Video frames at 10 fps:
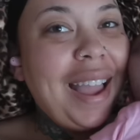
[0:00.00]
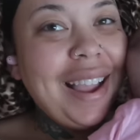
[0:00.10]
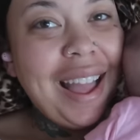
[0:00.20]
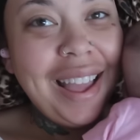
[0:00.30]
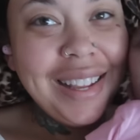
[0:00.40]
Hi
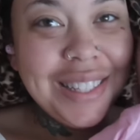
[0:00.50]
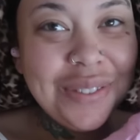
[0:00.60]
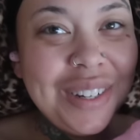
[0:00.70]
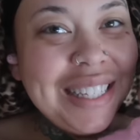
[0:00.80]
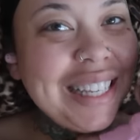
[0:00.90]
guys,
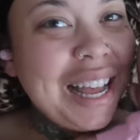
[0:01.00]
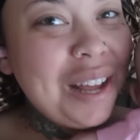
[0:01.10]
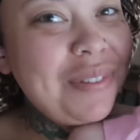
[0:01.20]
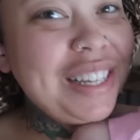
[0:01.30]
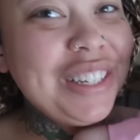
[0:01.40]
what's
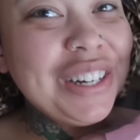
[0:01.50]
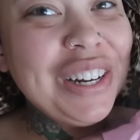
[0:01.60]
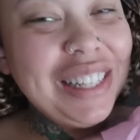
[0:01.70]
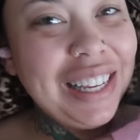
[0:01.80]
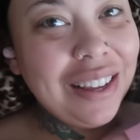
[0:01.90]
up? It's your
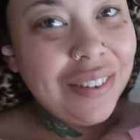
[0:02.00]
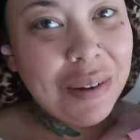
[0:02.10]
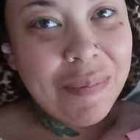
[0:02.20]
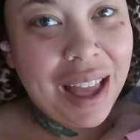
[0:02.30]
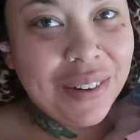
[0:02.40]
girl Liv and
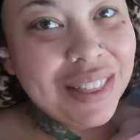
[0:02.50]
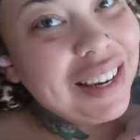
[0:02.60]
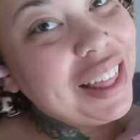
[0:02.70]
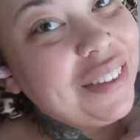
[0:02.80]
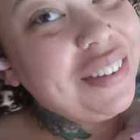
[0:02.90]
I'm back with
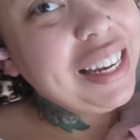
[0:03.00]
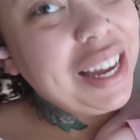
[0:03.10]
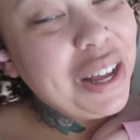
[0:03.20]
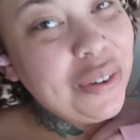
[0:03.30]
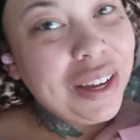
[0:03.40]
another
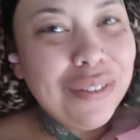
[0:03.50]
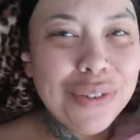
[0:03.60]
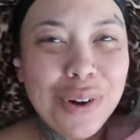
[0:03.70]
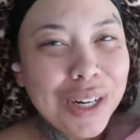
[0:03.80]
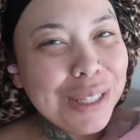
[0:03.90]
video, and of
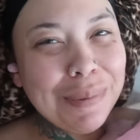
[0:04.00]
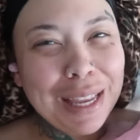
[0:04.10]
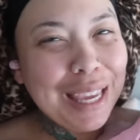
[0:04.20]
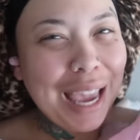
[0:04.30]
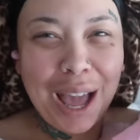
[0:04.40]
course my
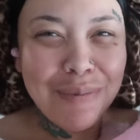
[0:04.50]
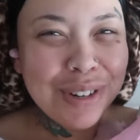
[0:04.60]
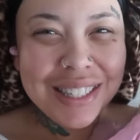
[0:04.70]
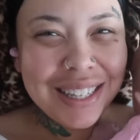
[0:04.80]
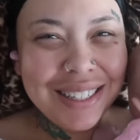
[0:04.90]

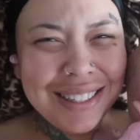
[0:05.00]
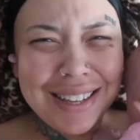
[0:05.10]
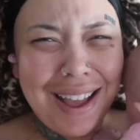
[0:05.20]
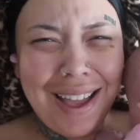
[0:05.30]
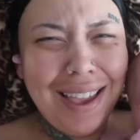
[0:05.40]
camera's gonna
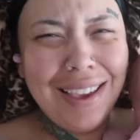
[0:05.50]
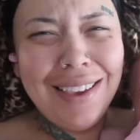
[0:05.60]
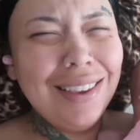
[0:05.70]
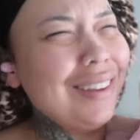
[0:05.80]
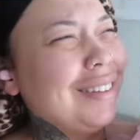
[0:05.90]
die.
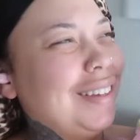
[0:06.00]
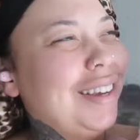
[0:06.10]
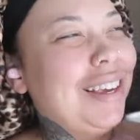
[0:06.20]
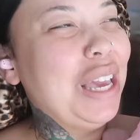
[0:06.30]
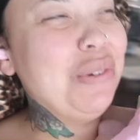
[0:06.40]

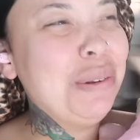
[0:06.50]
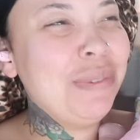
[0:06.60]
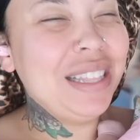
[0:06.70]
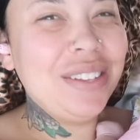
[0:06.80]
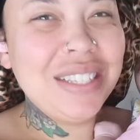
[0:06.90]
It wouldn't
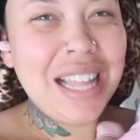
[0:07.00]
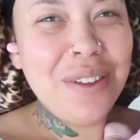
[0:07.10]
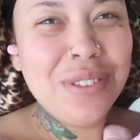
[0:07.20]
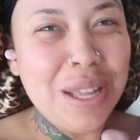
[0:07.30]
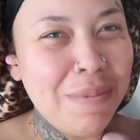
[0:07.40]
be Liv's
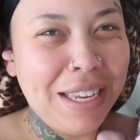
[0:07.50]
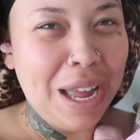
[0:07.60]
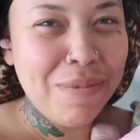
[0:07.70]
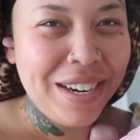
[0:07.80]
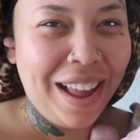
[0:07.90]
life without my
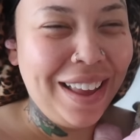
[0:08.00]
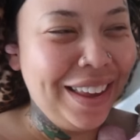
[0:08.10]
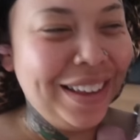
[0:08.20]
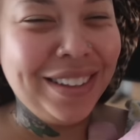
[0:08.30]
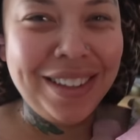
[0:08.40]
camera
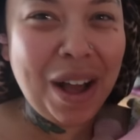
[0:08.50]
dying.